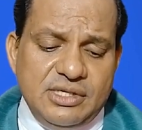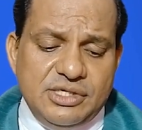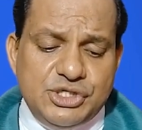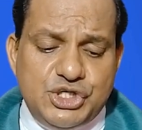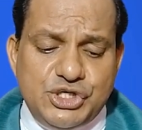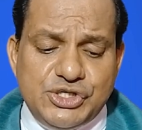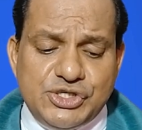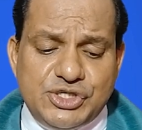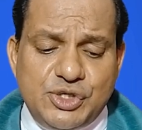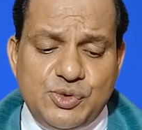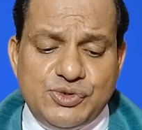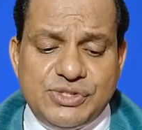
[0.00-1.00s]
Jesus
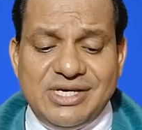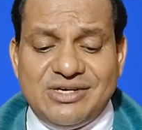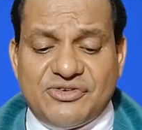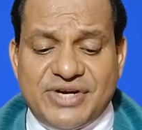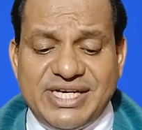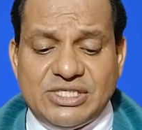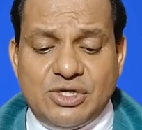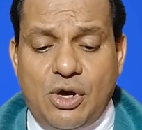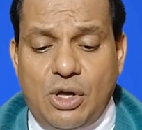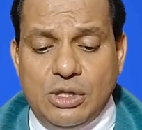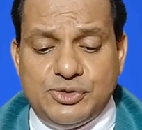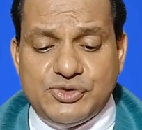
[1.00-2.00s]
gives a great
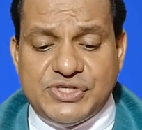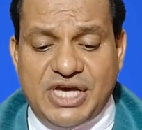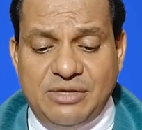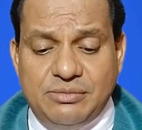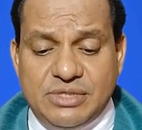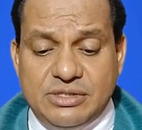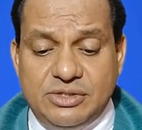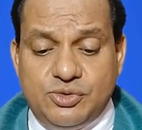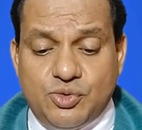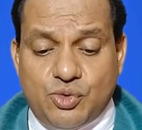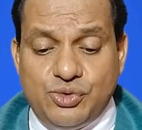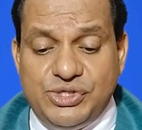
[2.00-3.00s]
call to Simon
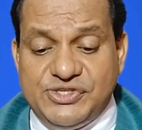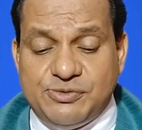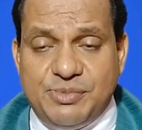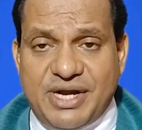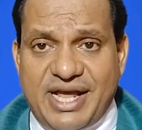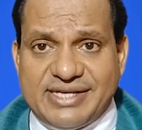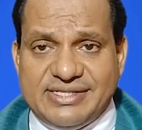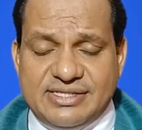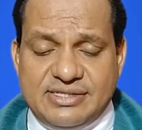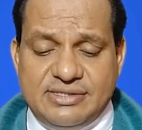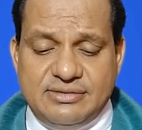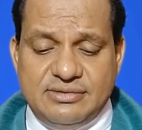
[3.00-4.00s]
through this
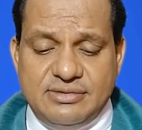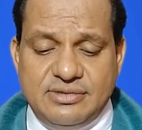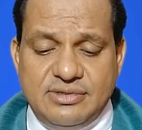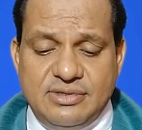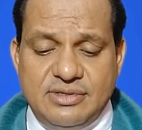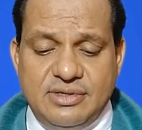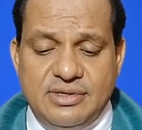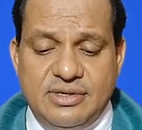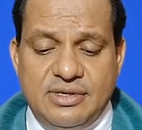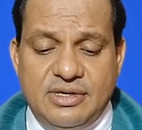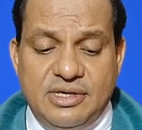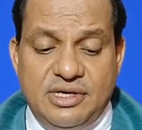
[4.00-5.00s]
miracle.
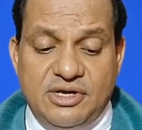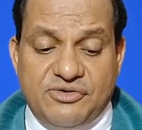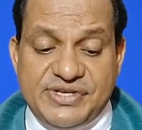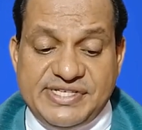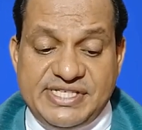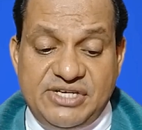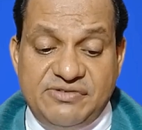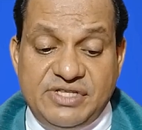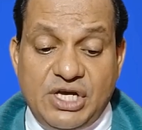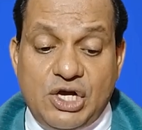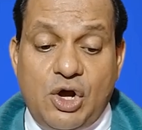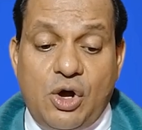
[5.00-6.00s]
He received
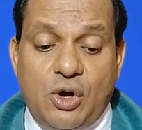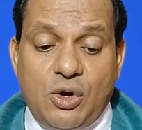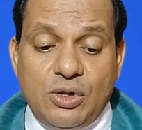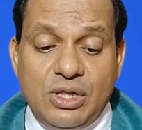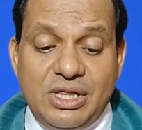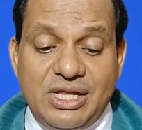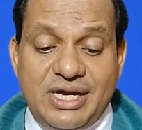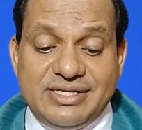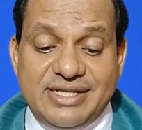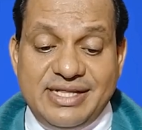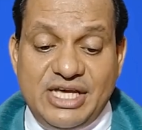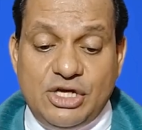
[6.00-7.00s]
the call at
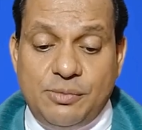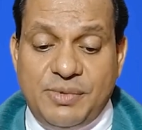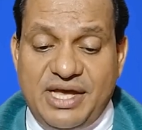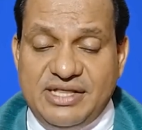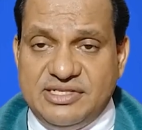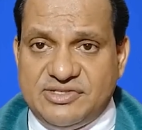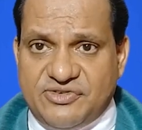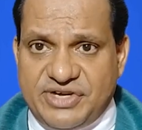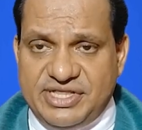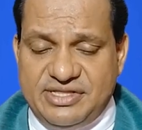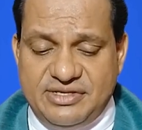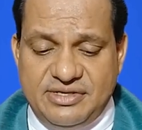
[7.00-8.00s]
the Lake of
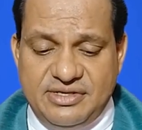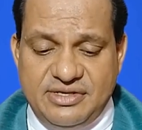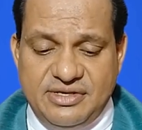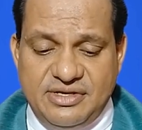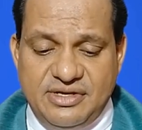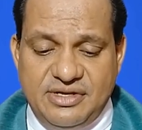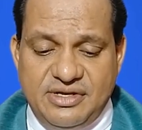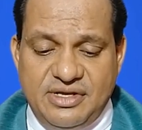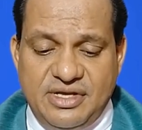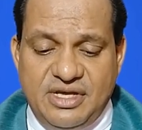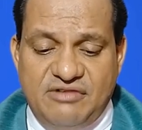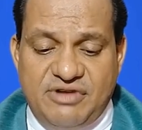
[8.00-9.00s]
Gennesaret.
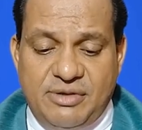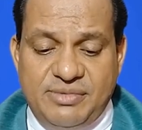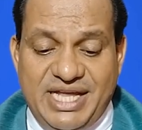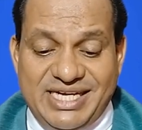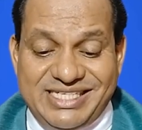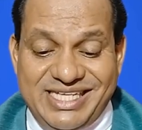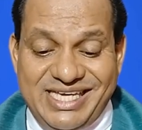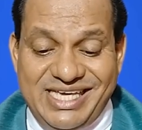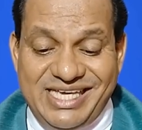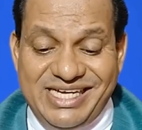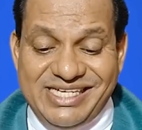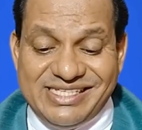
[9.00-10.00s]
From that day,
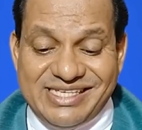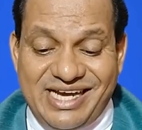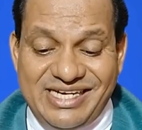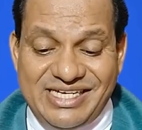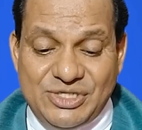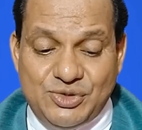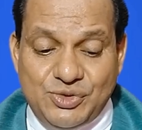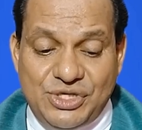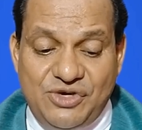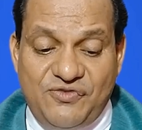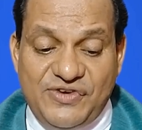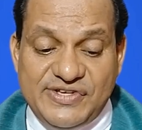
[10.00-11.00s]
he decided to
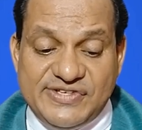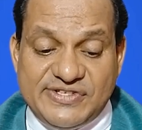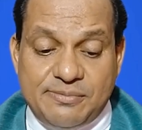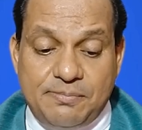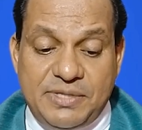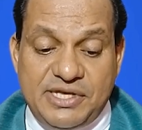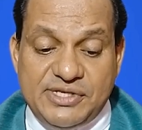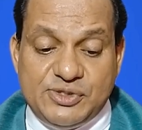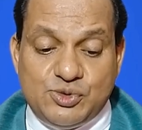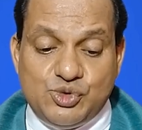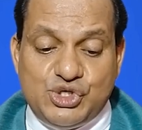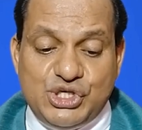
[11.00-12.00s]
give first place
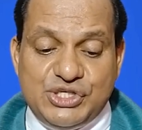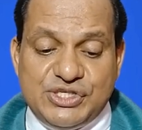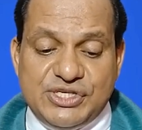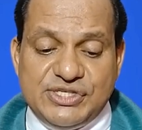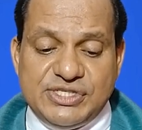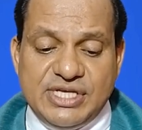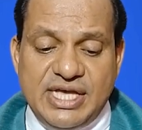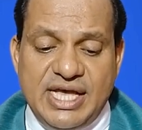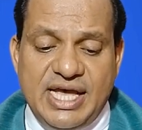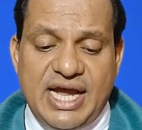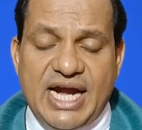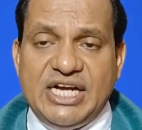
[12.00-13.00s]
to Jesus,
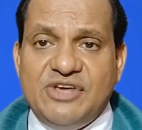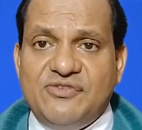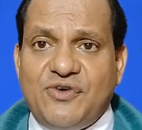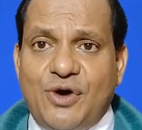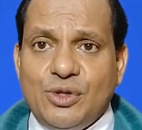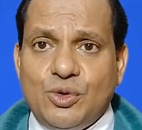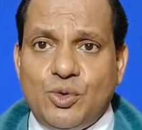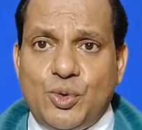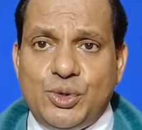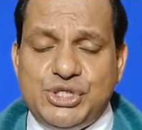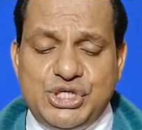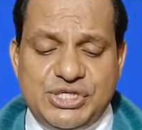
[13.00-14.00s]
and he
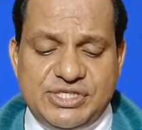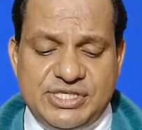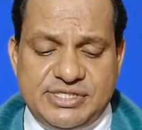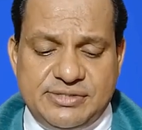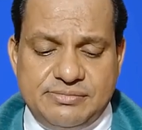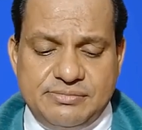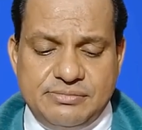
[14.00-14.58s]
followed Jesus.